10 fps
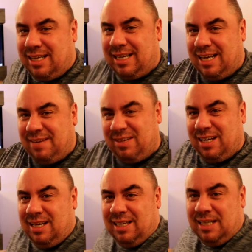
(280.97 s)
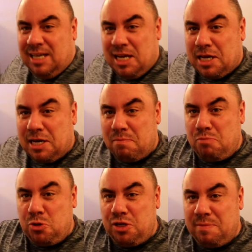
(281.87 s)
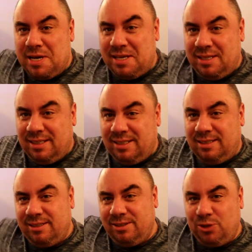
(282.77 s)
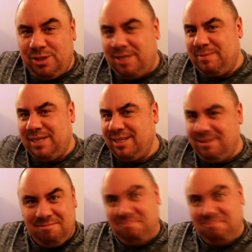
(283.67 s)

I can have a kind of bushy bit shooting up there.